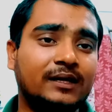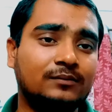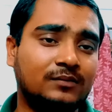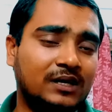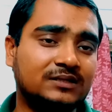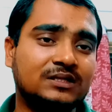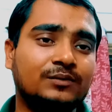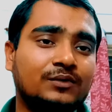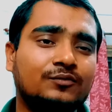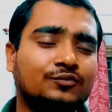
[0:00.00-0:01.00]
I'm asked
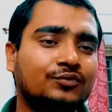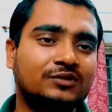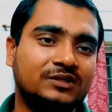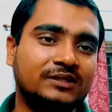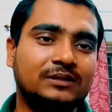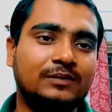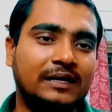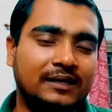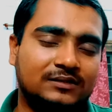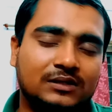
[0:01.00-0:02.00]
about 2 or 3 times. I
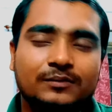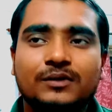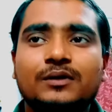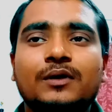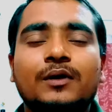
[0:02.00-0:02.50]
ask about